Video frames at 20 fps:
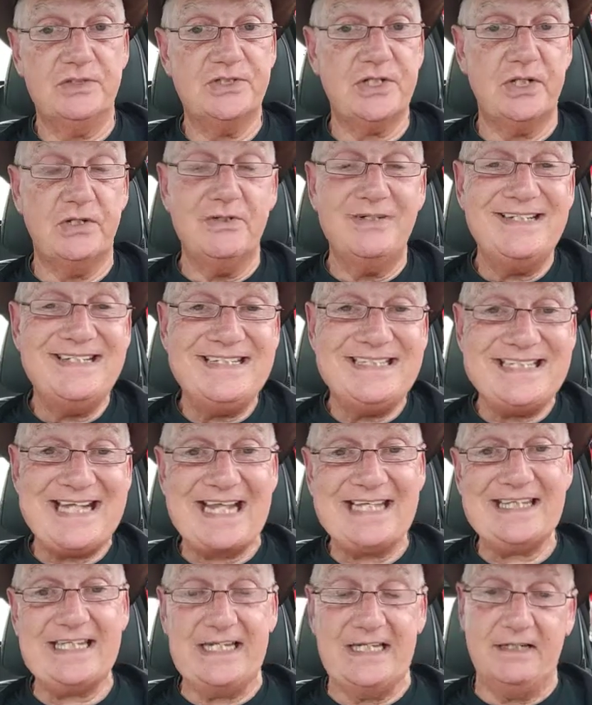So
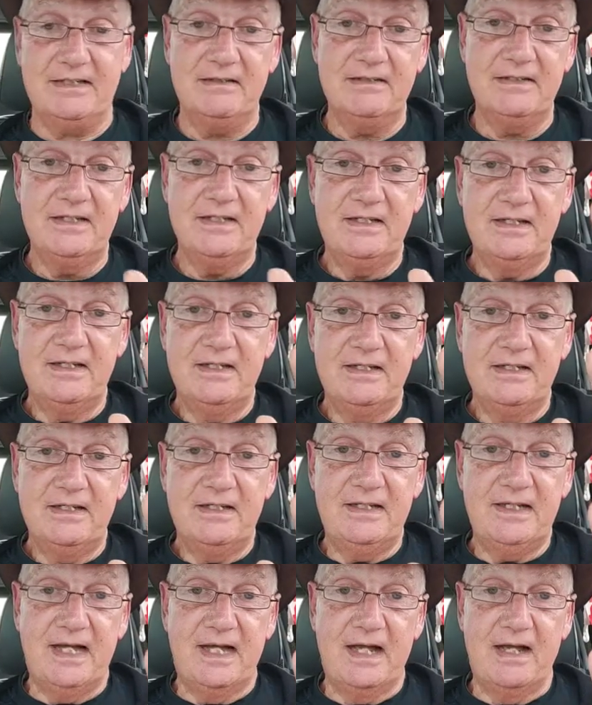nothing
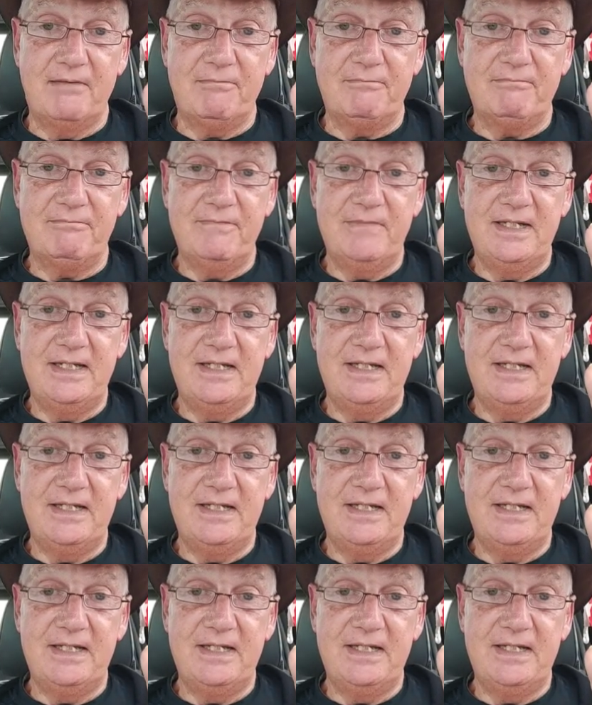will